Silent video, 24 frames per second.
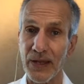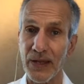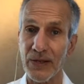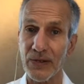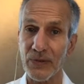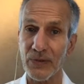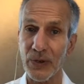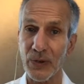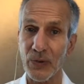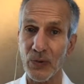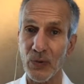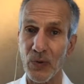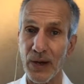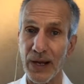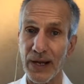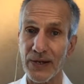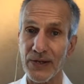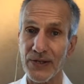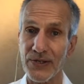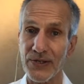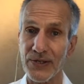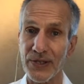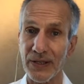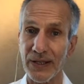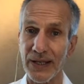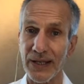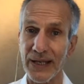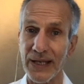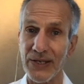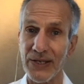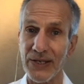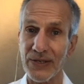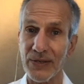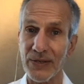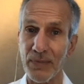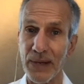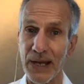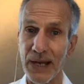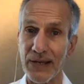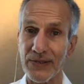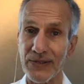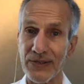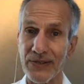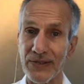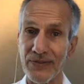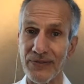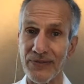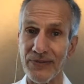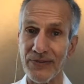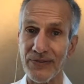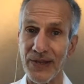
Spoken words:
requires the least amount of